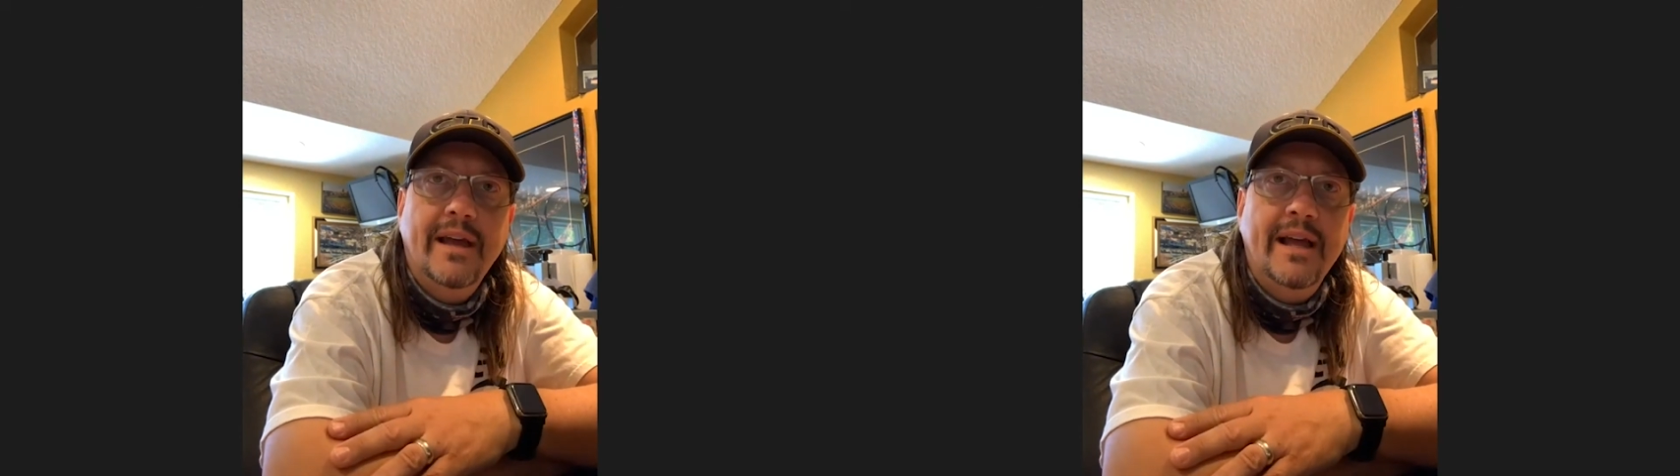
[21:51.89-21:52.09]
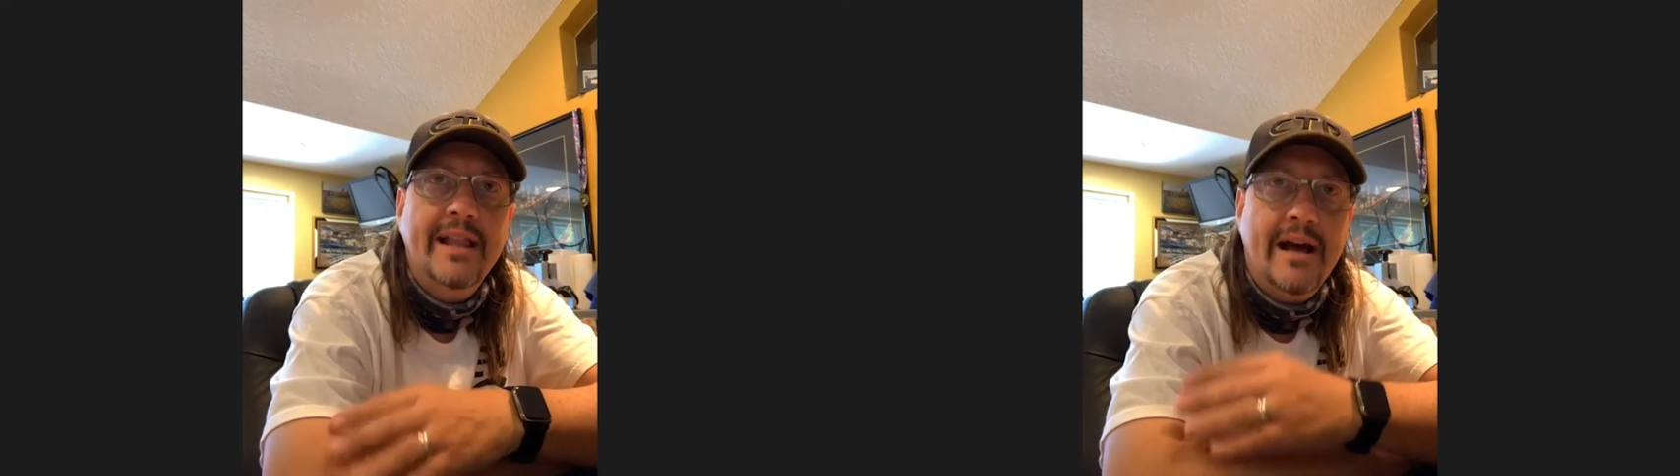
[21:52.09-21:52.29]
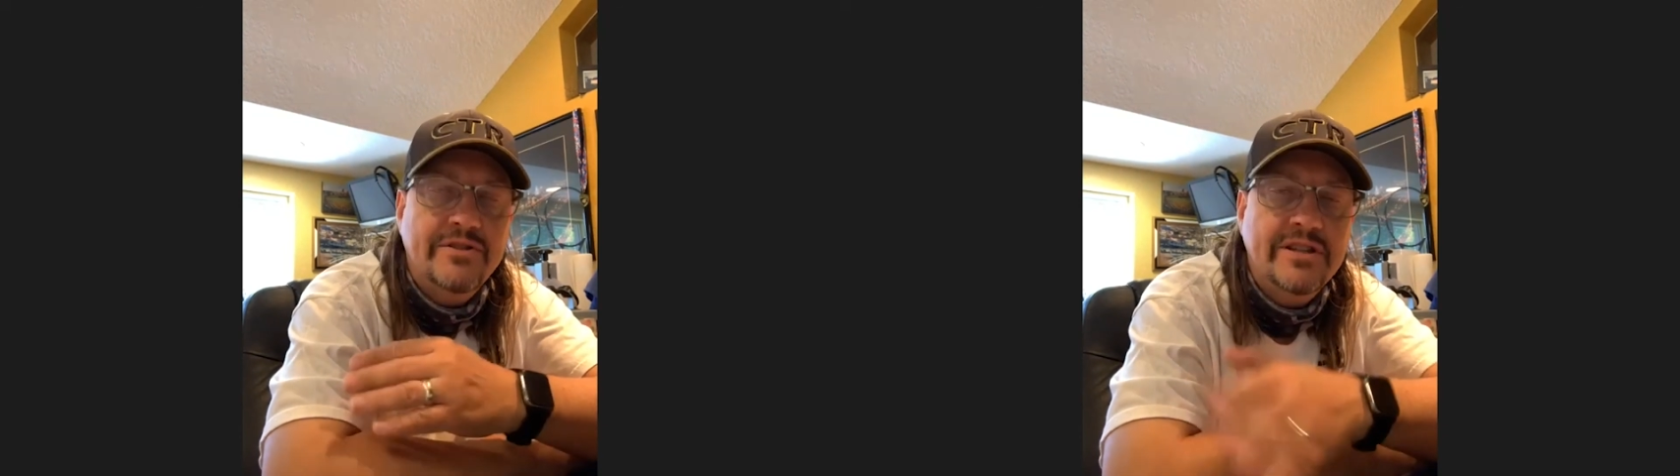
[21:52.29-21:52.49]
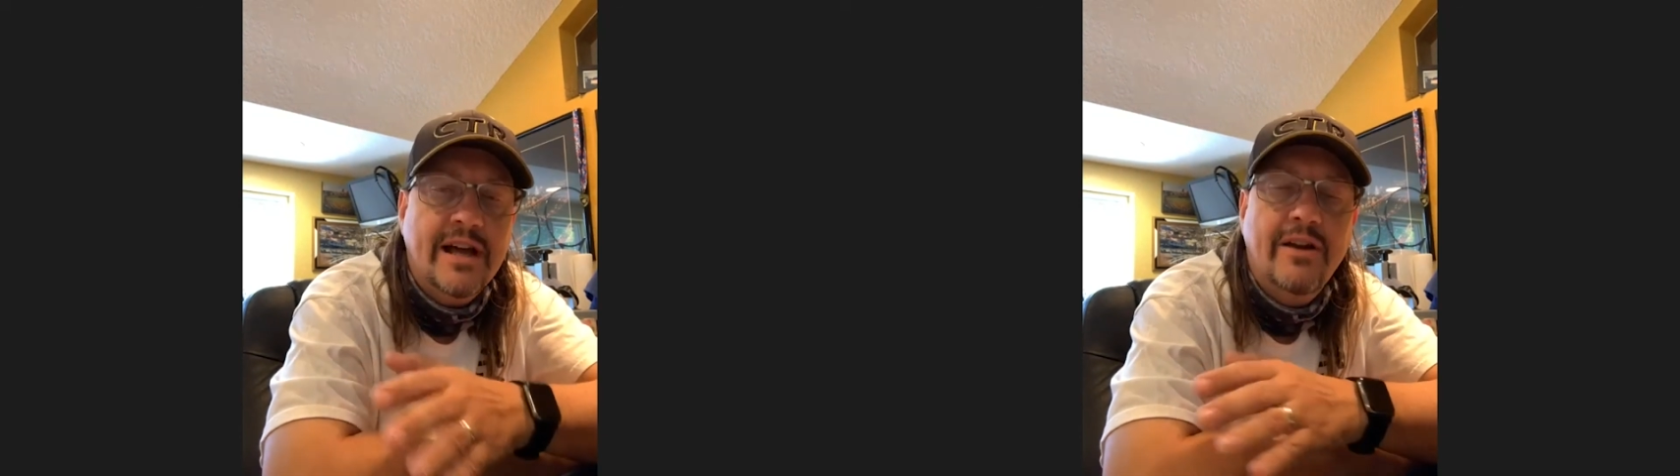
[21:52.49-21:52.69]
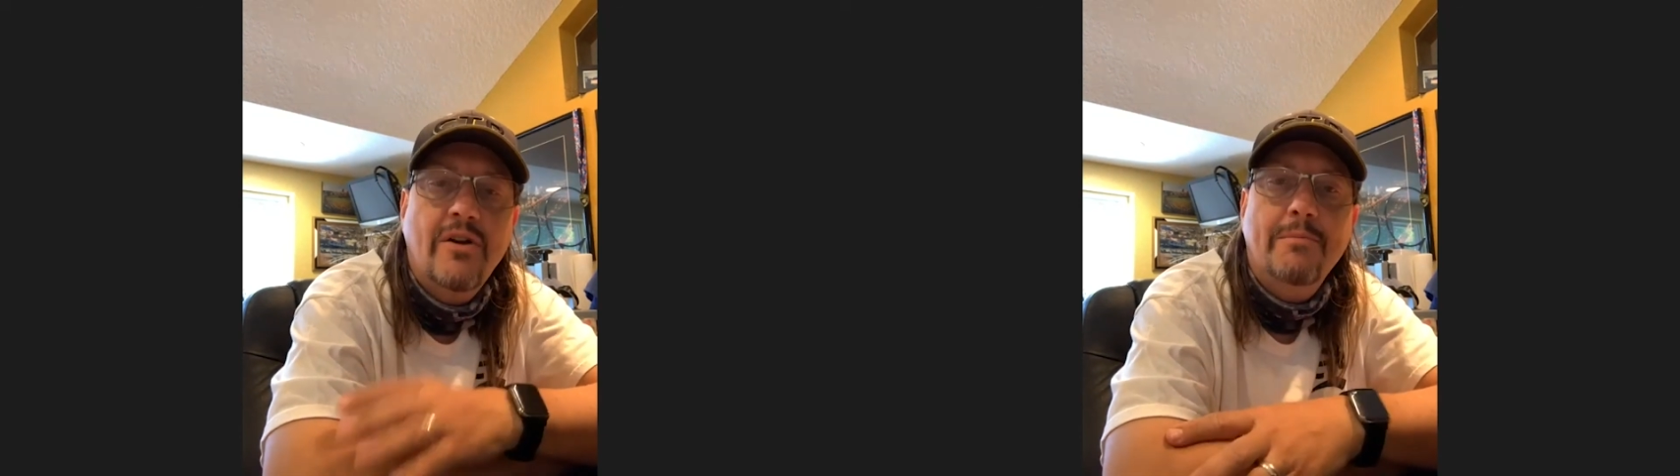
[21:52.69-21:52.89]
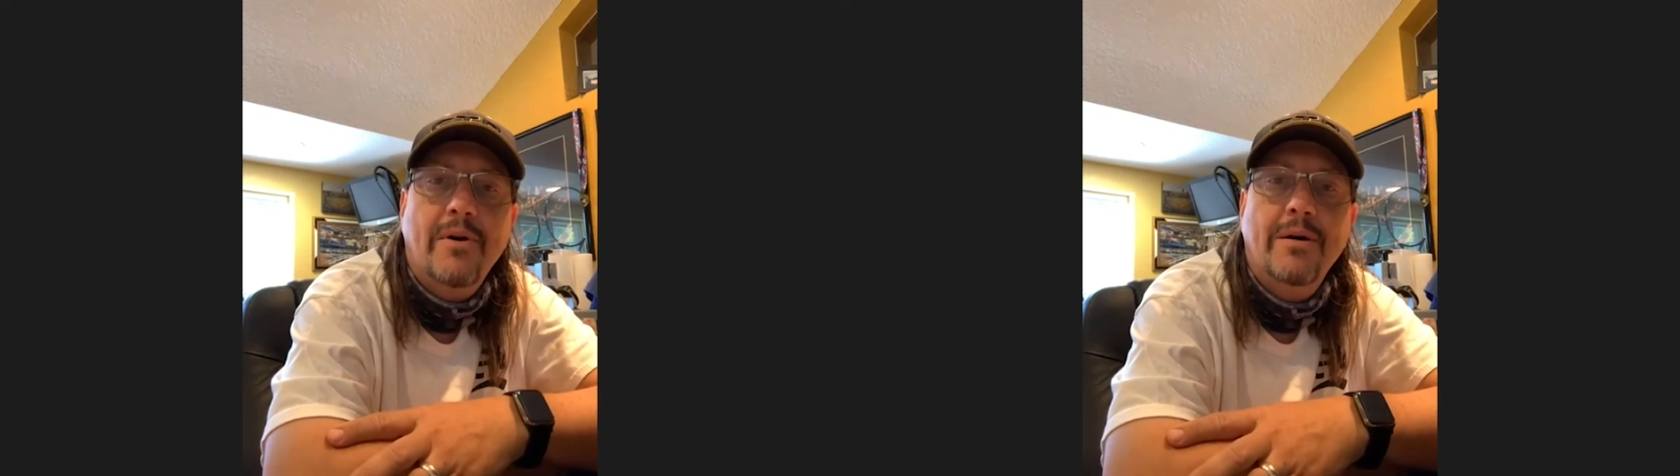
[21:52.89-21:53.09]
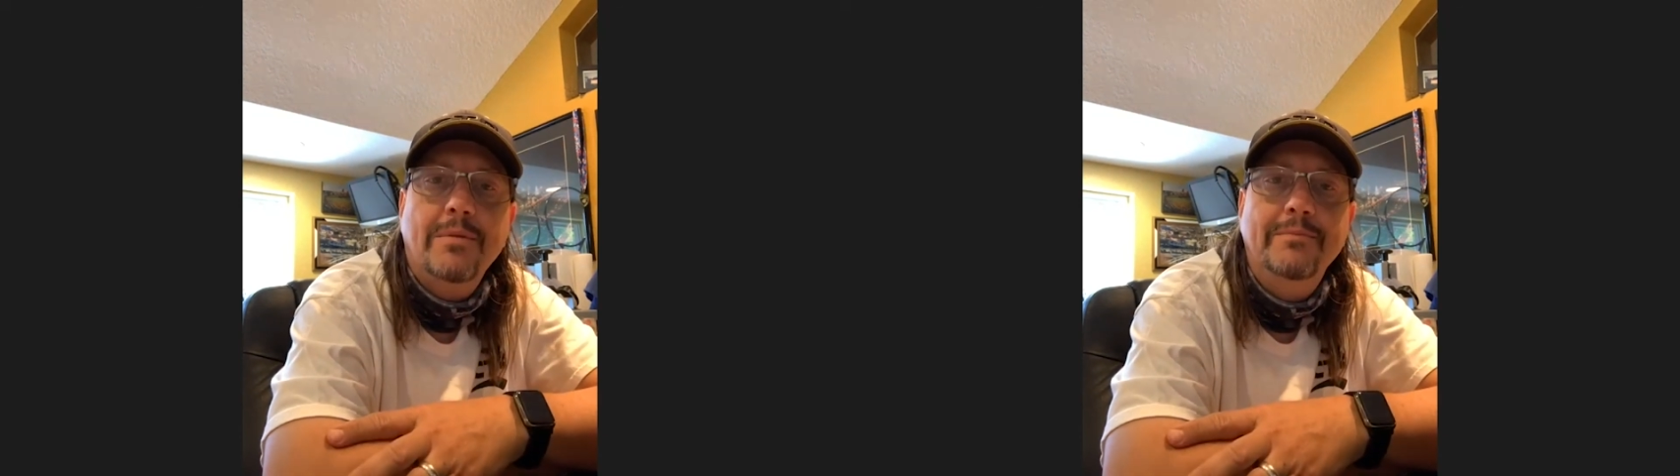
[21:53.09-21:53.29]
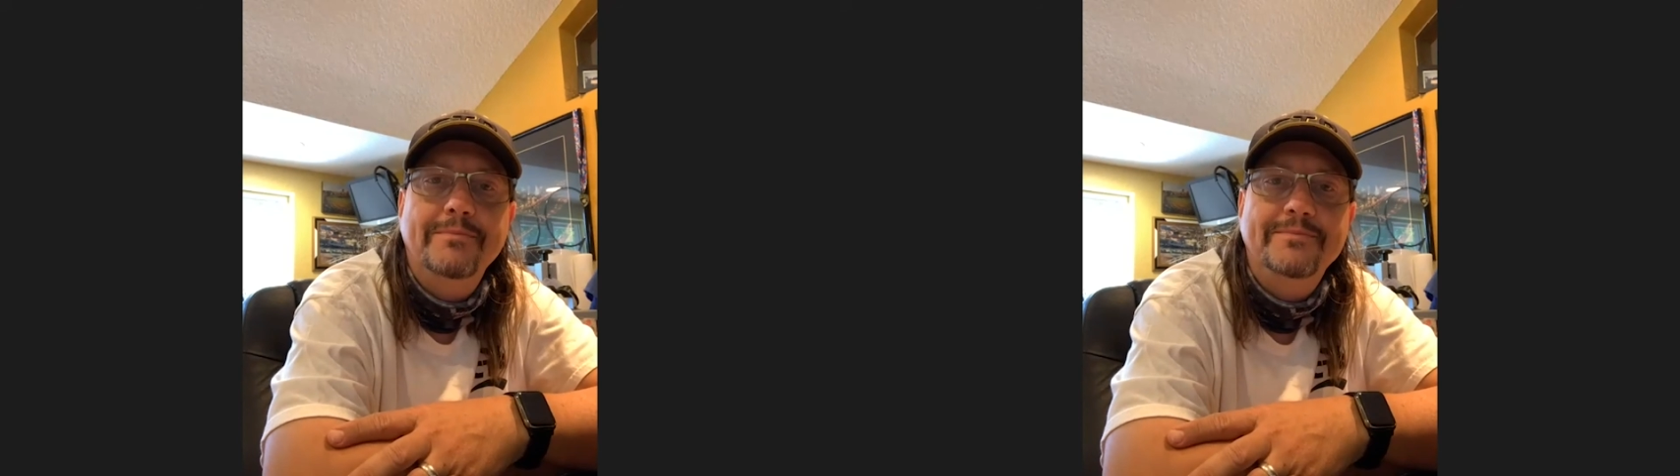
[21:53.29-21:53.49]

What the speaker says: and now she's got an arm problem.